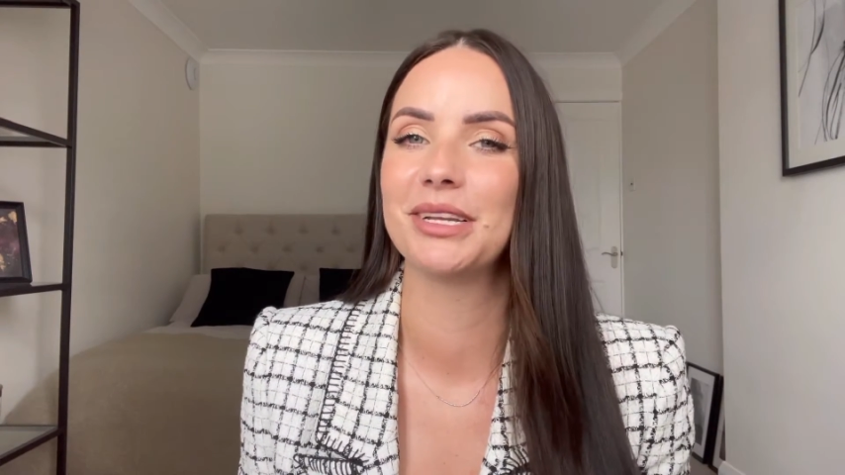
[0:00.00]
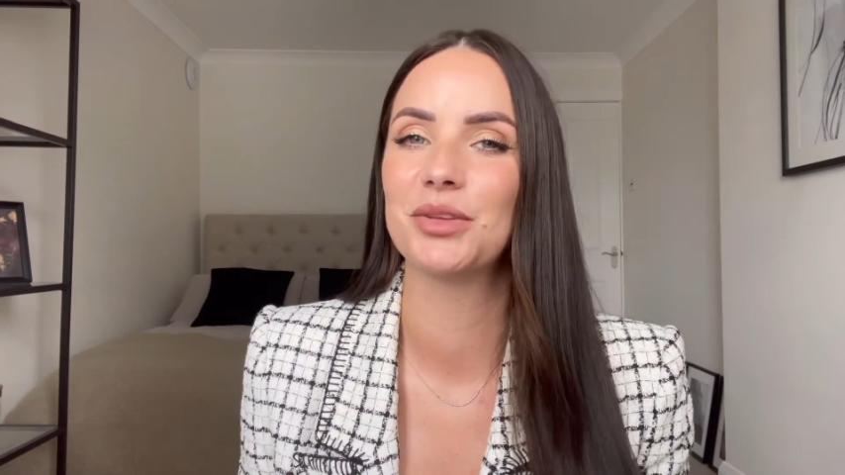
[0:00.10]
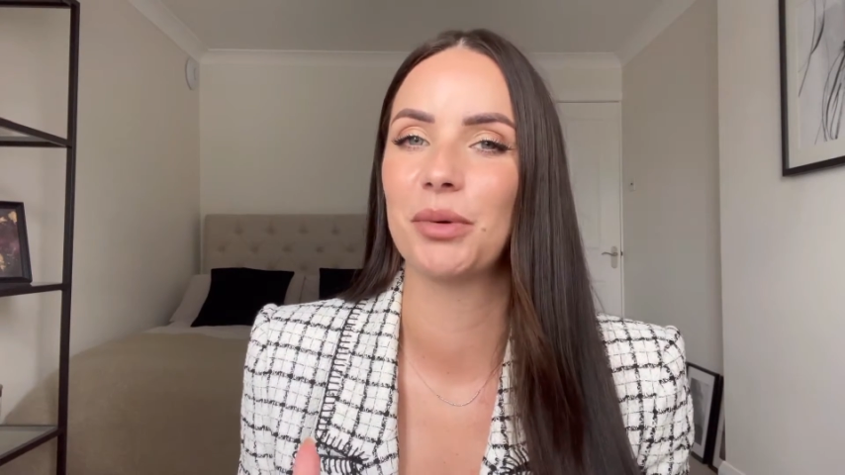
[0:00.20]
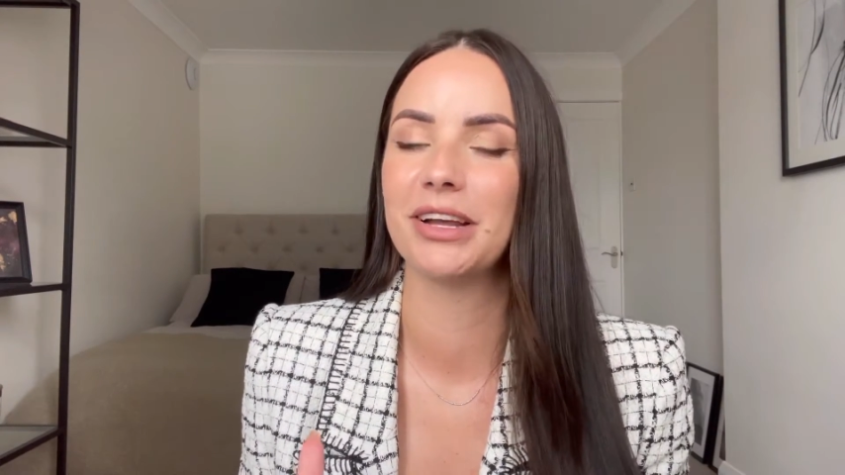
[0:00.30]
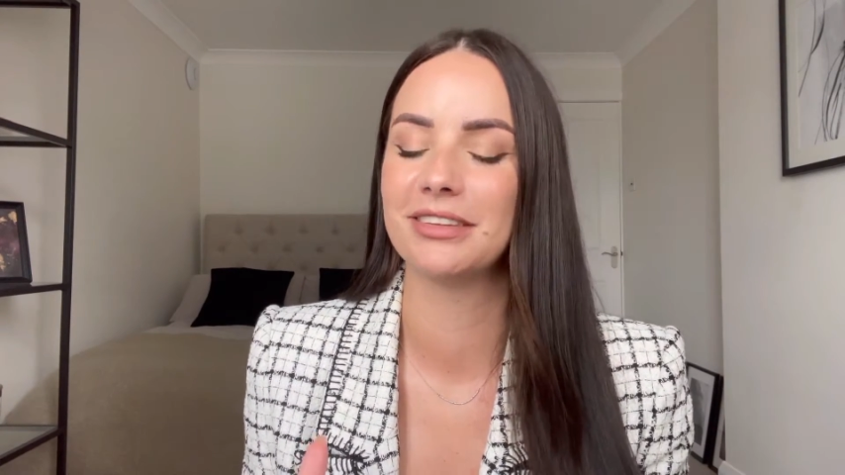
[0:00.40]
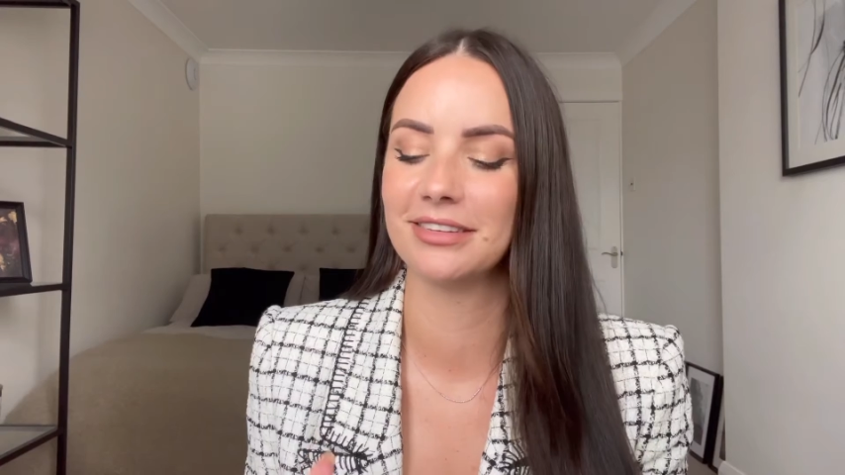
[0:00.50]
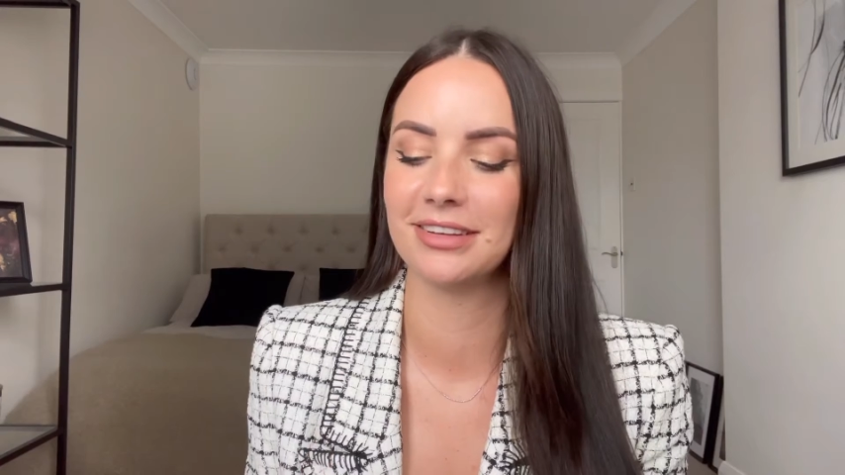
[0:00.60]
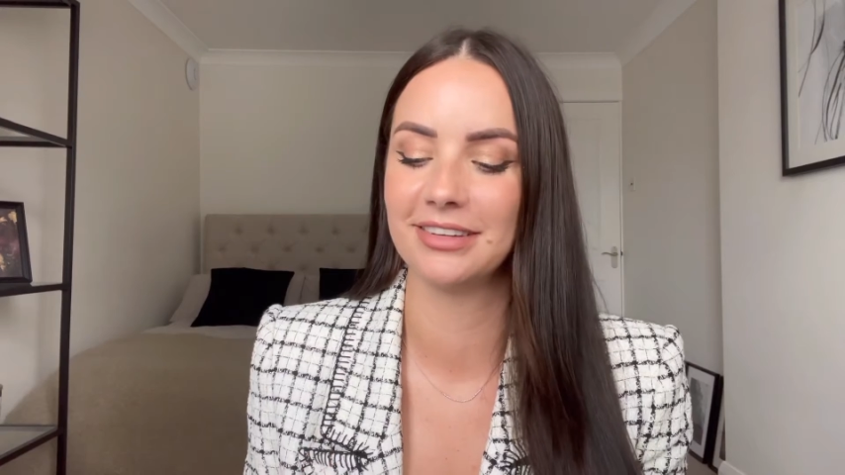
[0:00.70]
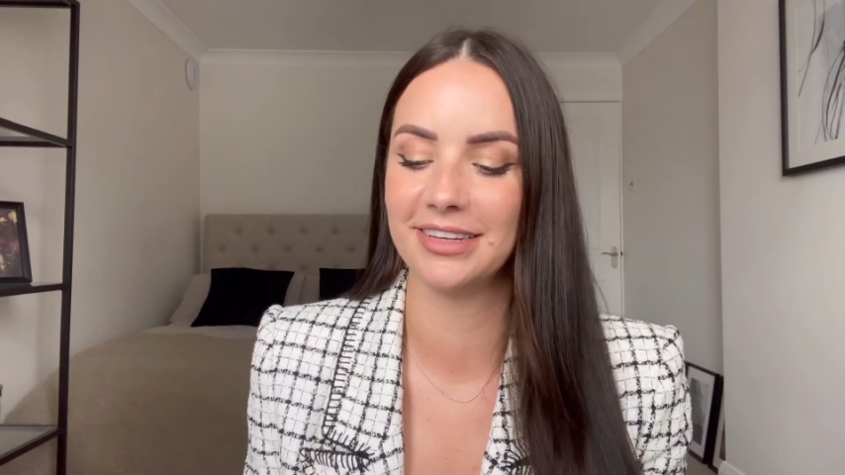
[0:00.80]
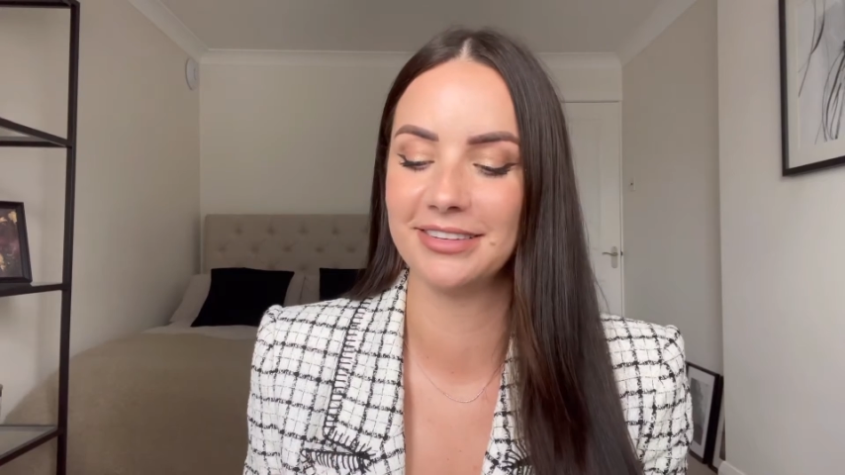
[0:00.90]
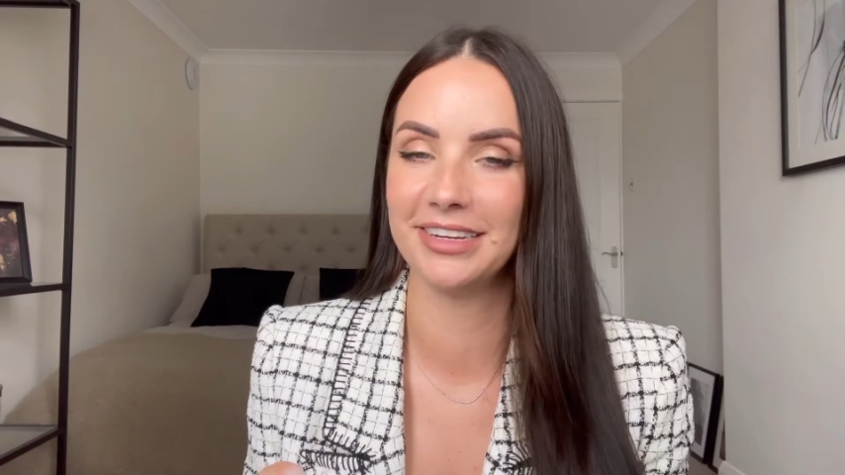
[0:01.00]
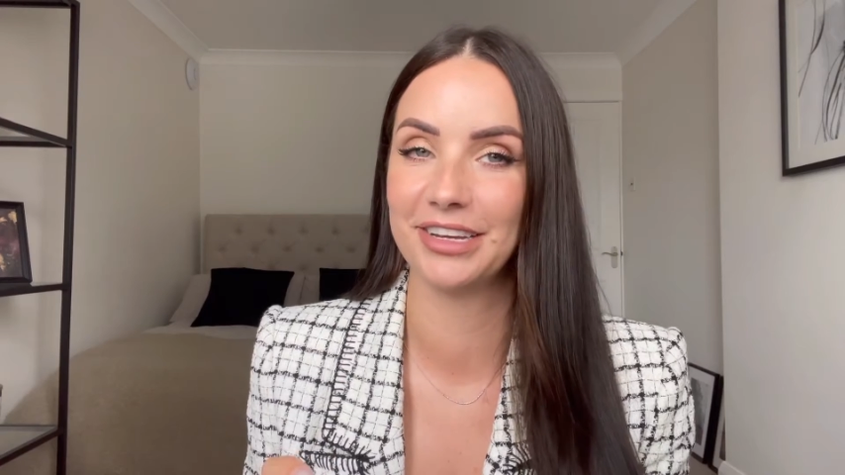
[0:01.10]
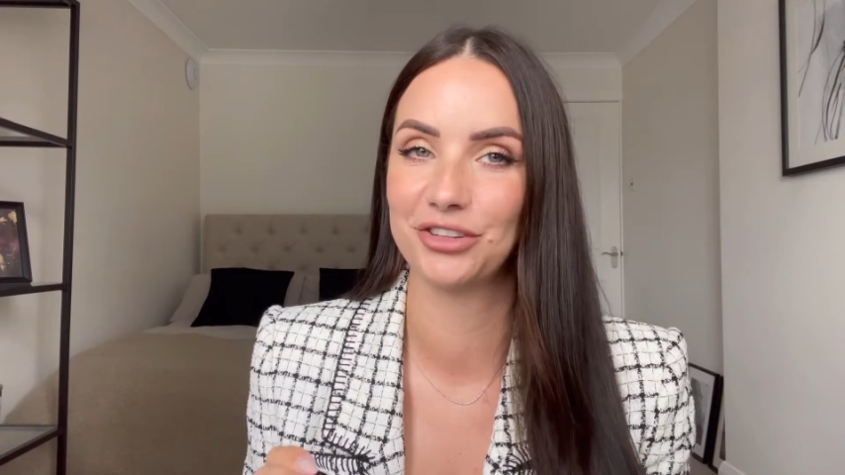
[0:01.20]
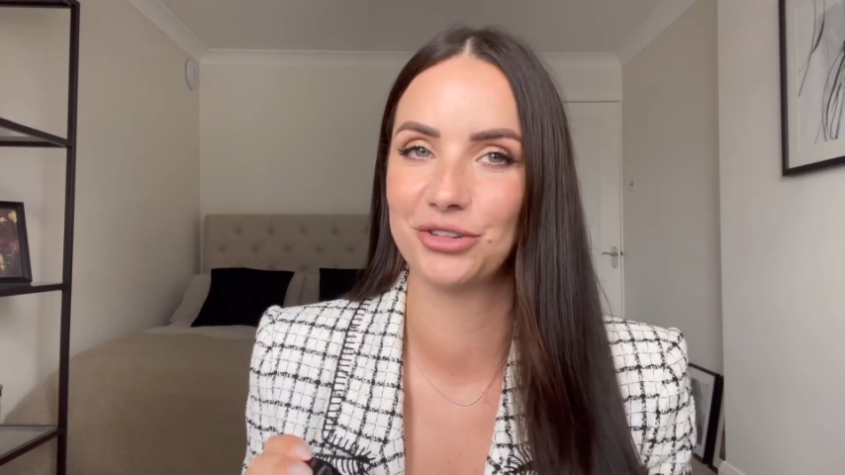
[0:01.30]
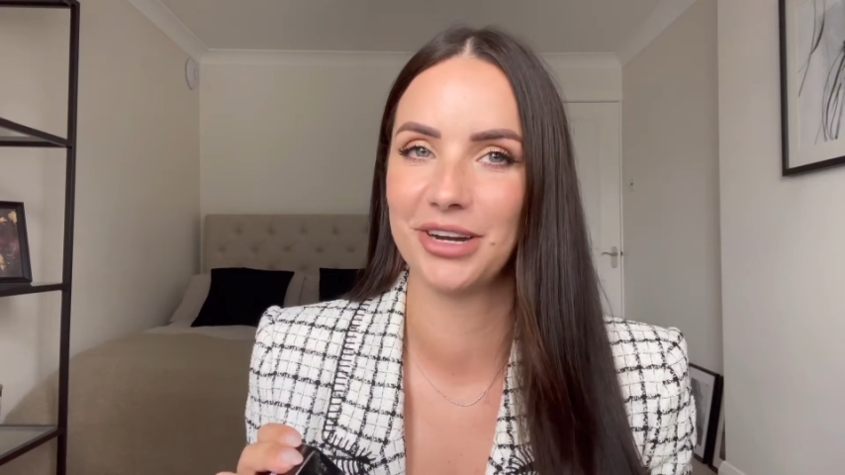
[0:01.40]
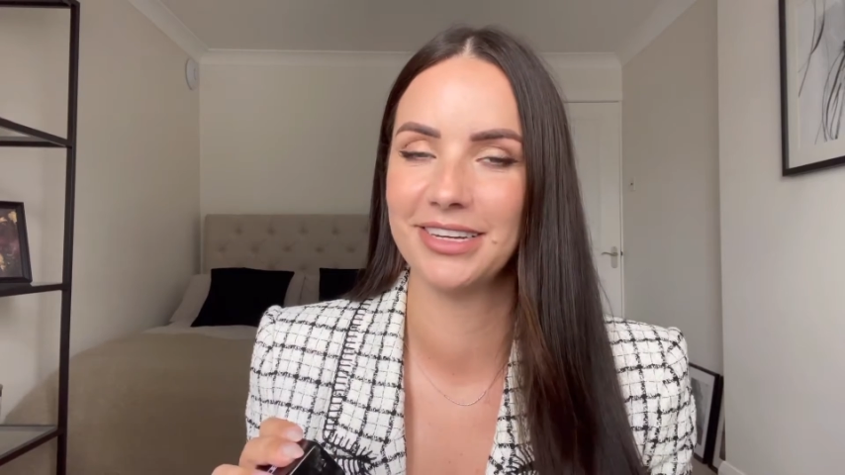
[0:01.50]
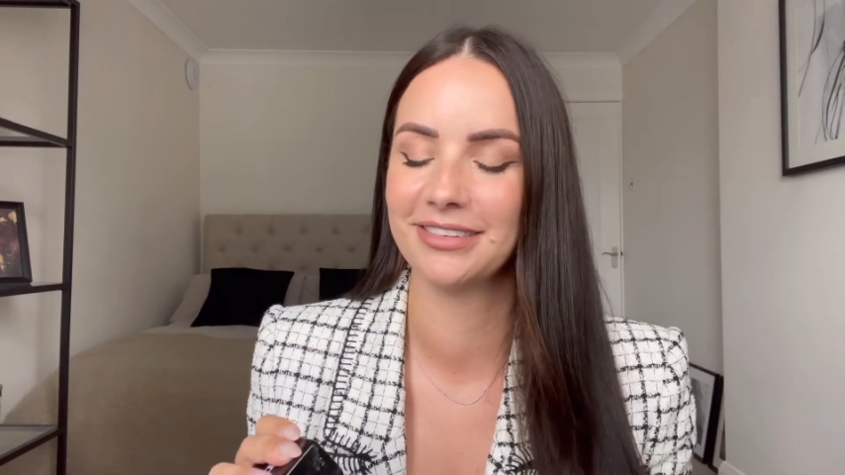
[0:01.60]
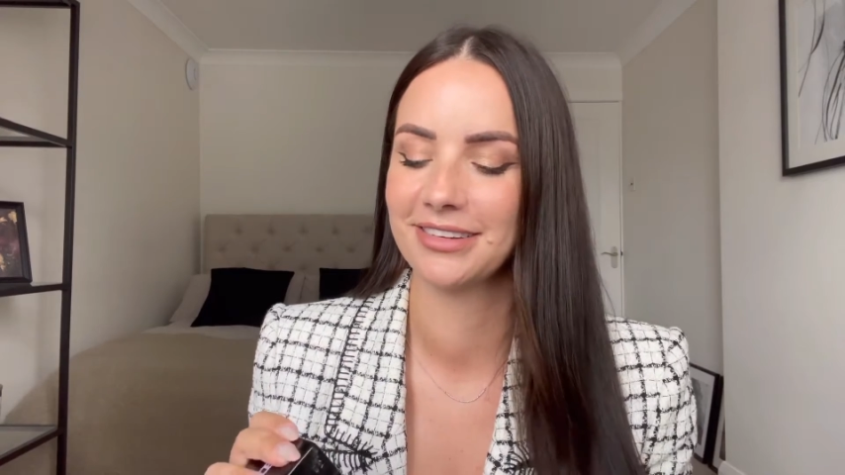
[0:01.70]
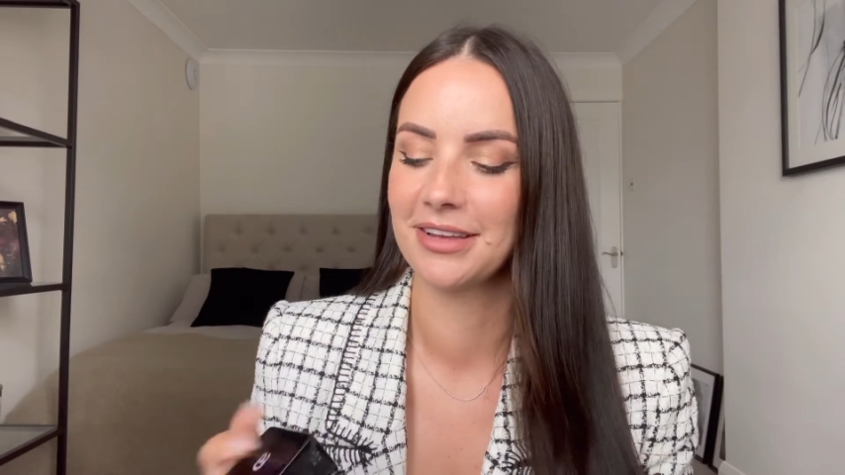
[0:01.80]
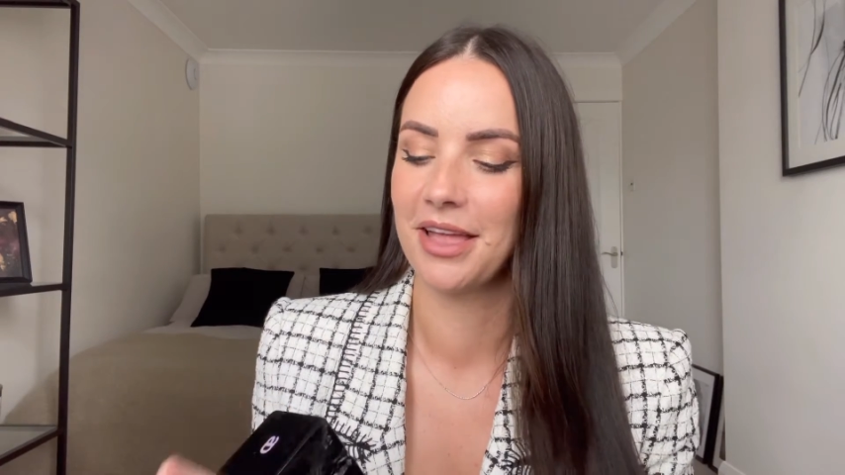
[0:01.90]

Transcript: sprays as this, it is an extrait